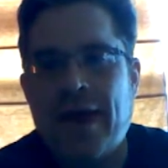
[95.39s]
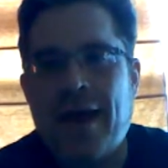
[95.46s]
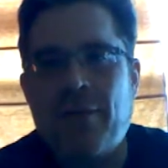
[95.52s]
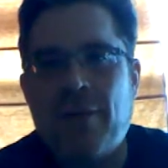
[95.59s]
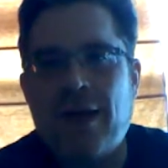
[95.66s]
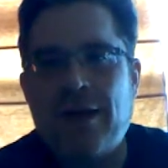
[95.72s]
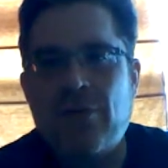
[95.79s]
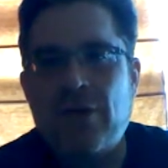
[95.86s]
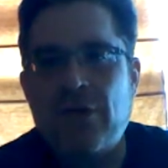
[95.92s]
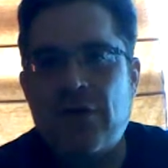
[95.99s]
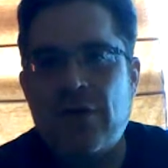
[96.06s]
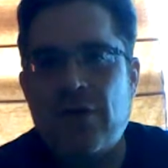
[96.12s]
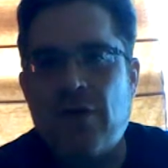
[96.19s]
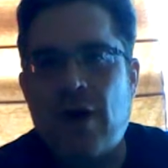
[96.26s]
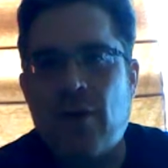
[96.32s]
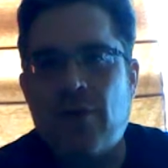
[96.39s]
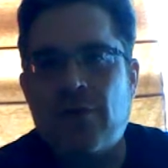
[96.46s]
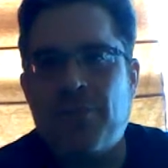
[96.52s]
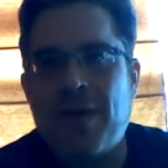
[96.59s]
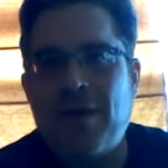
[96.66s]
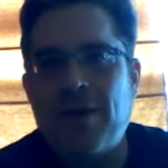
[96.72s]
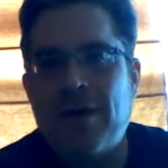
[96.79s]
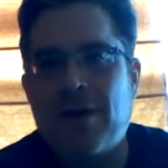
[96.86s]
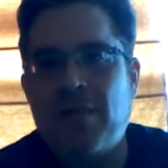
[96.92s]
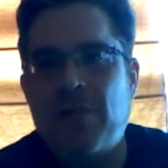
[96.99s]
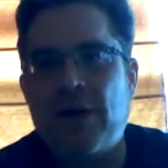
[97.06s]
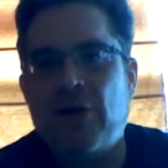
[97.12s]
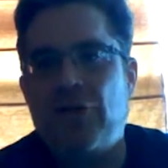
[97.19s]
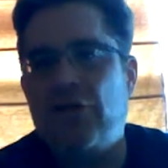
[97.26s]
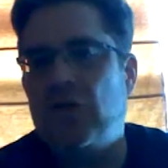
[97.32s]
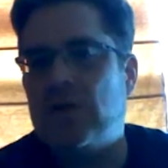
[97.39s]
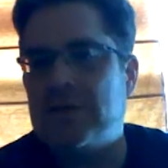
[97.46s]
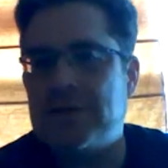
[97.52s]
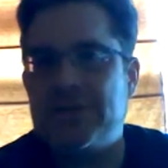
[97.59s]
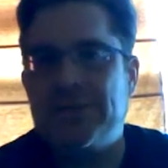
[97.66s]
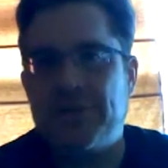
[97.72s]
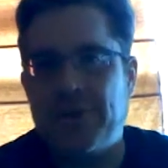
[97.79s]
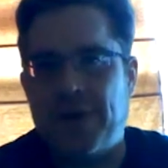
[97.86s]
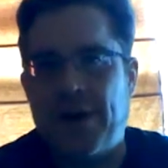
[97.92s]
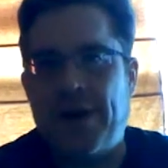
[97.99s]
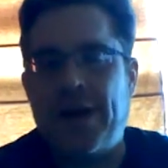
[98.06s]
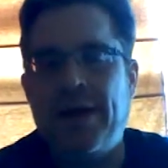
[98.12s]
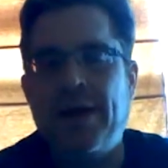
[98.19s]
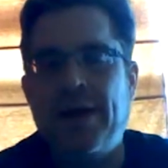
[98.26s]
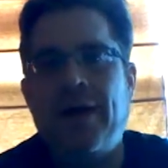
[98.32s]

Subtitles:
and my original thought was maybe it could be a short story.